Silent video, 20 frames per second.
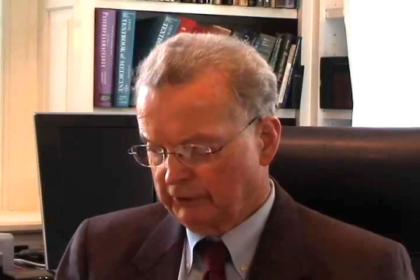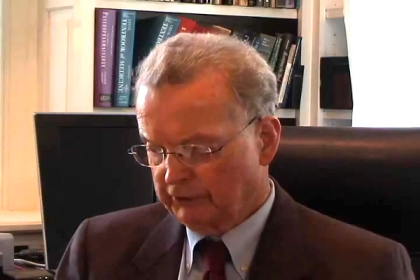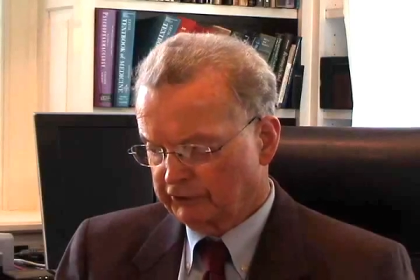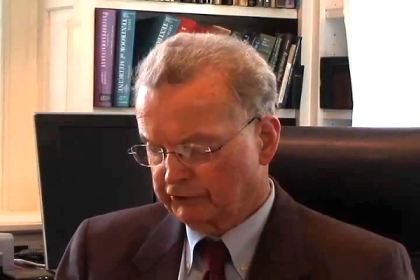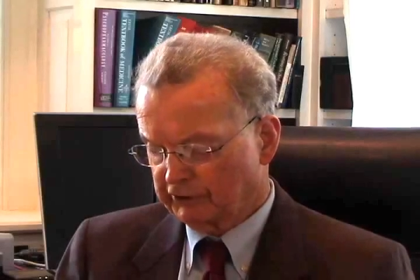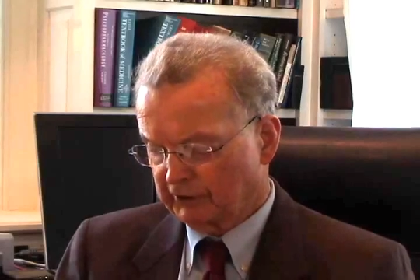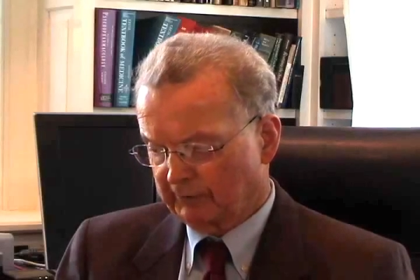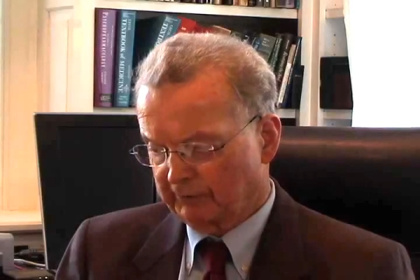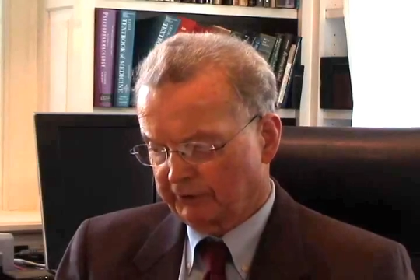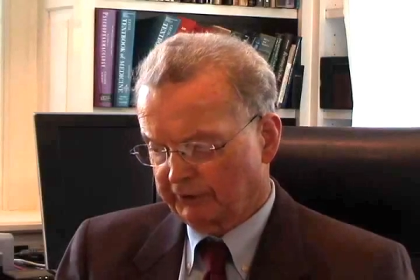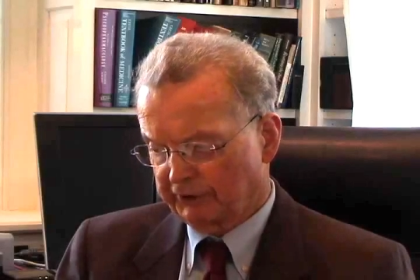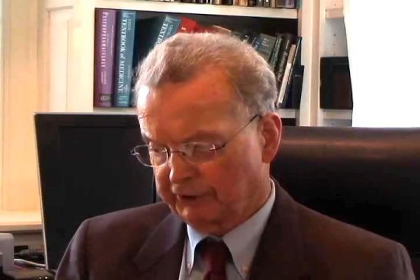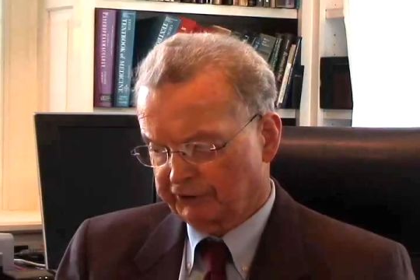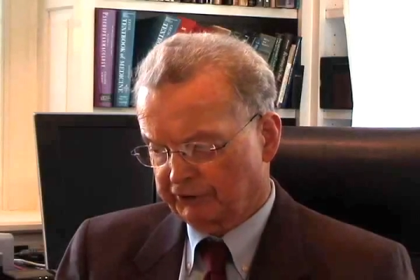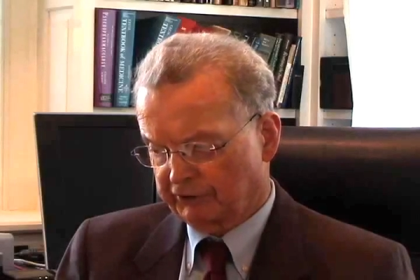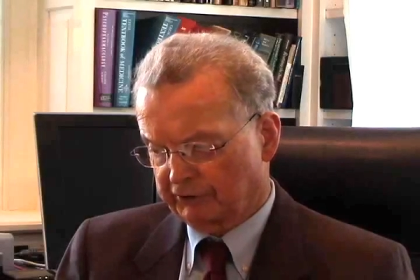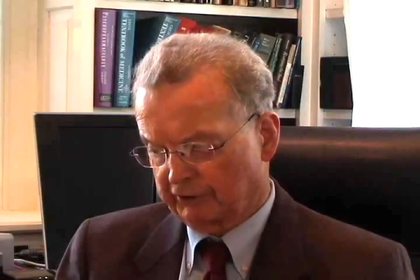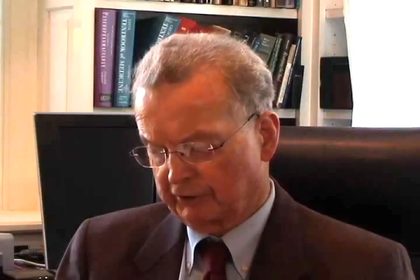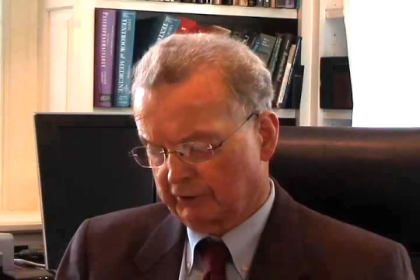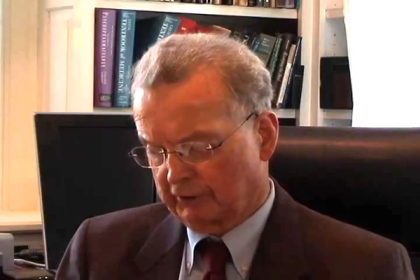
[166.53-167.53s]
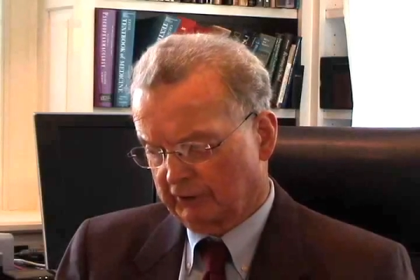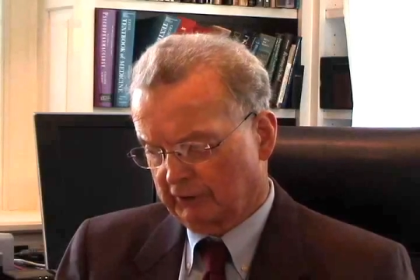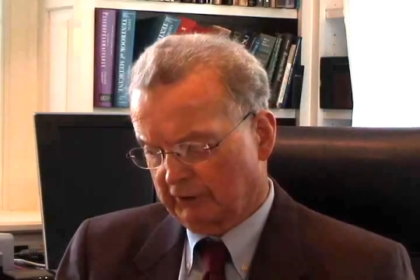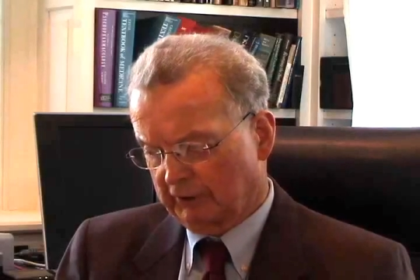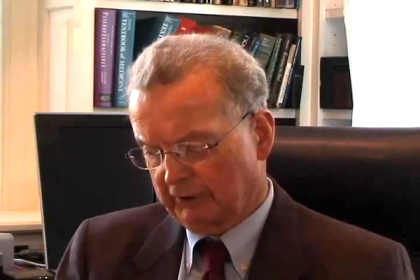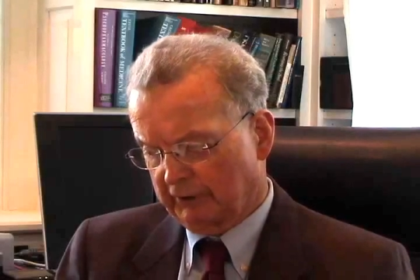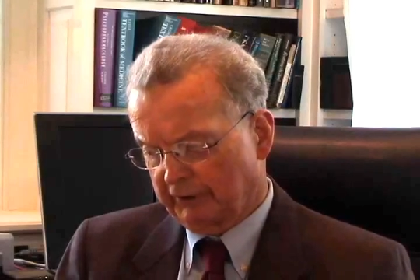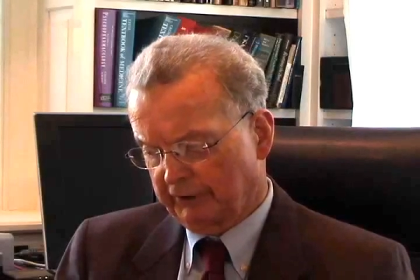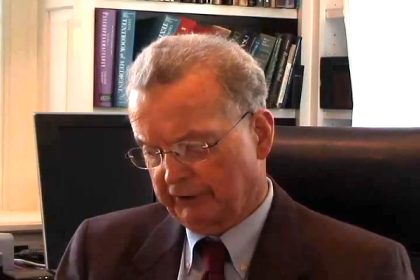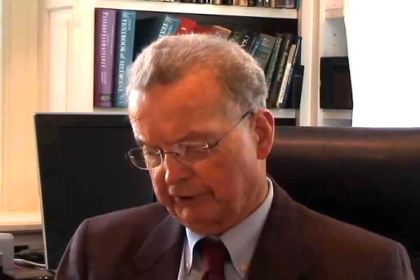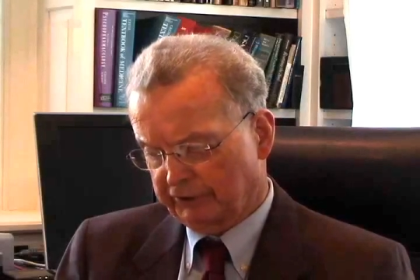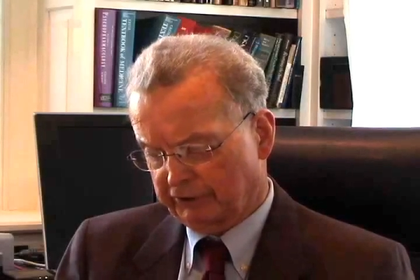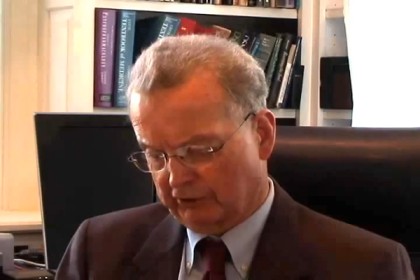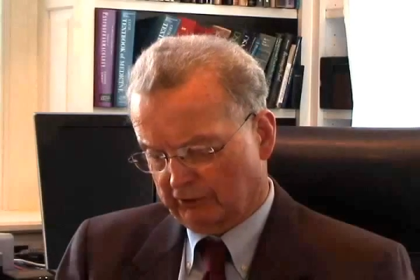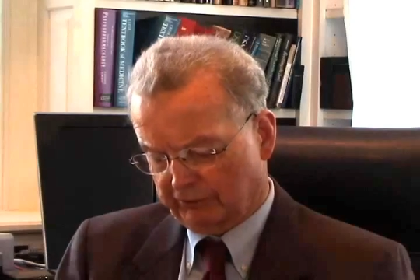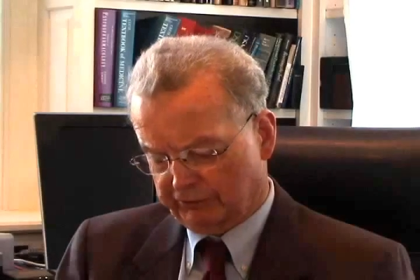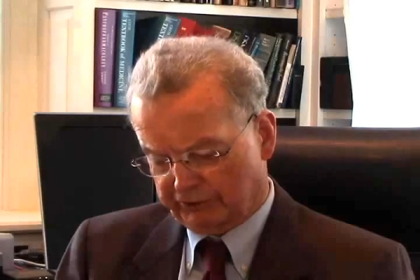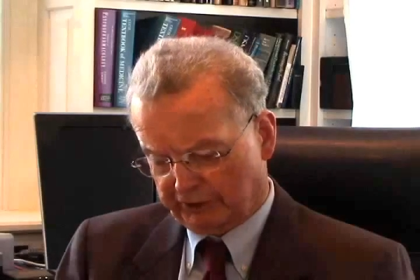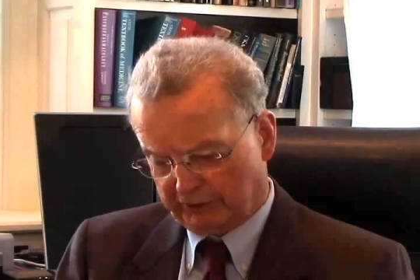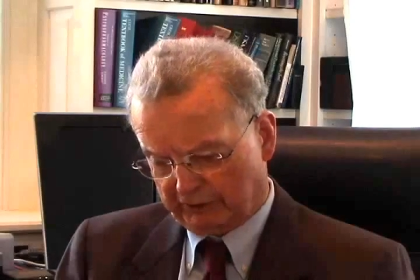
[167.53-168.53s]
Some of this is
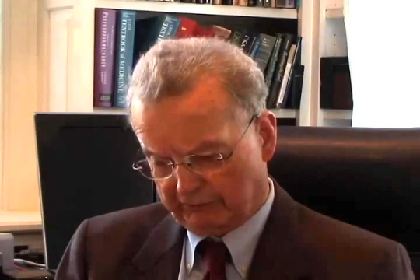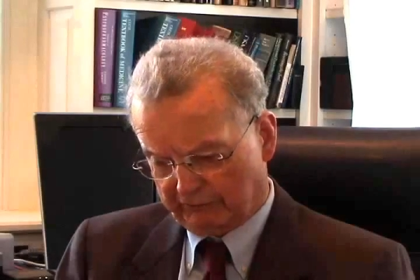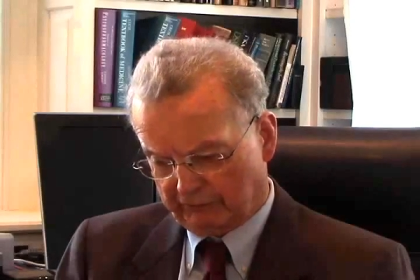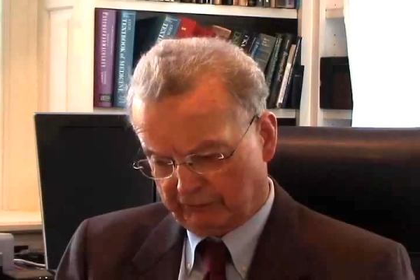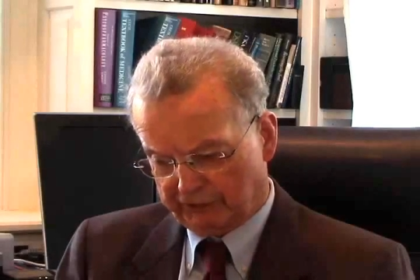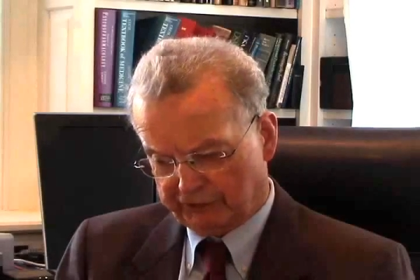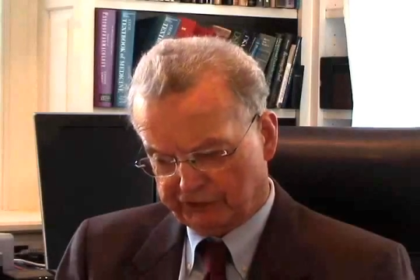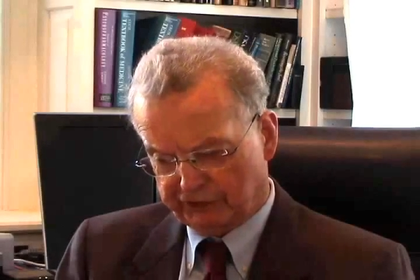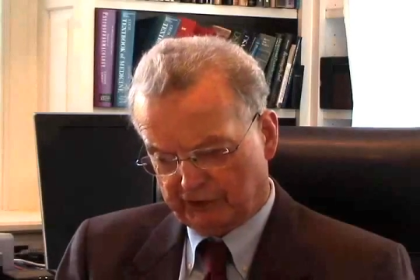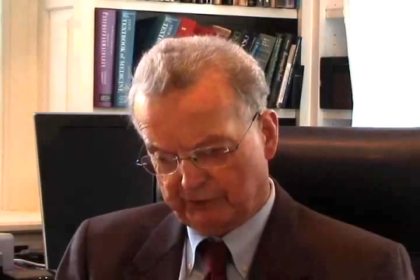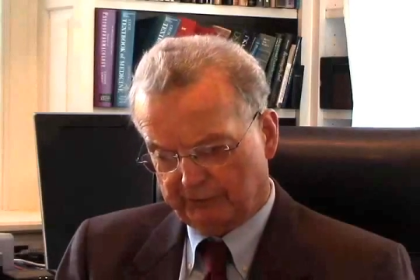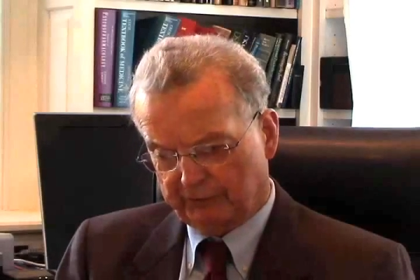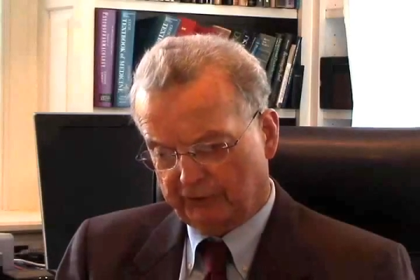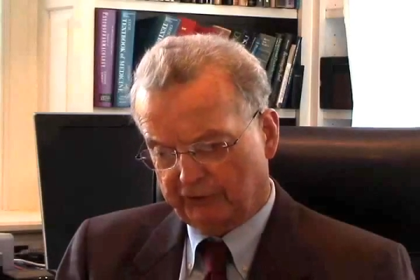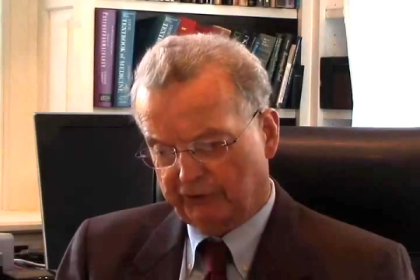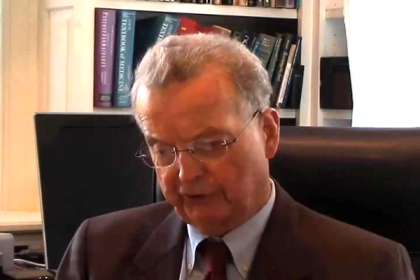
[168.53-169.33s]
going to sound very simple